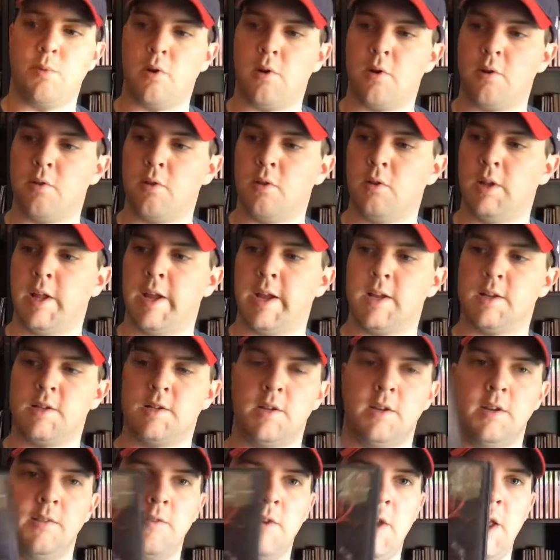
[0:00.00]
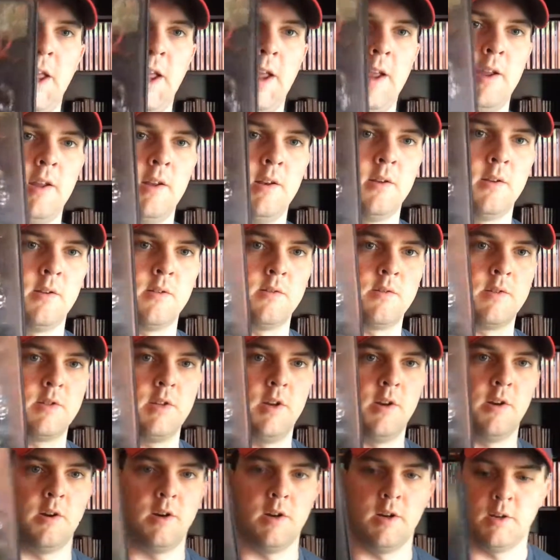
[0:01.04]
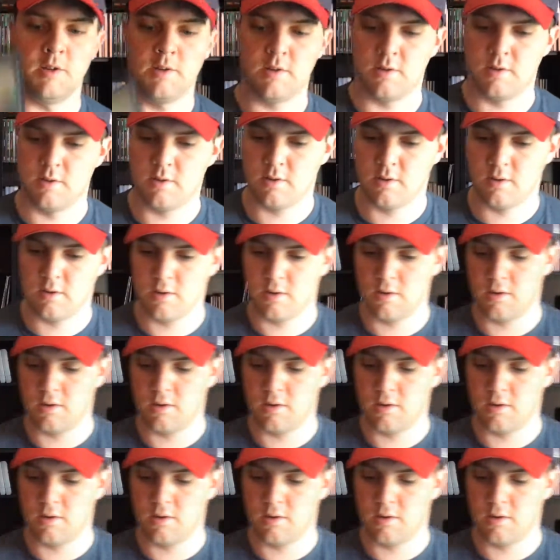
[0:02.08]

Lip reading: part of the Legacy of Kain series.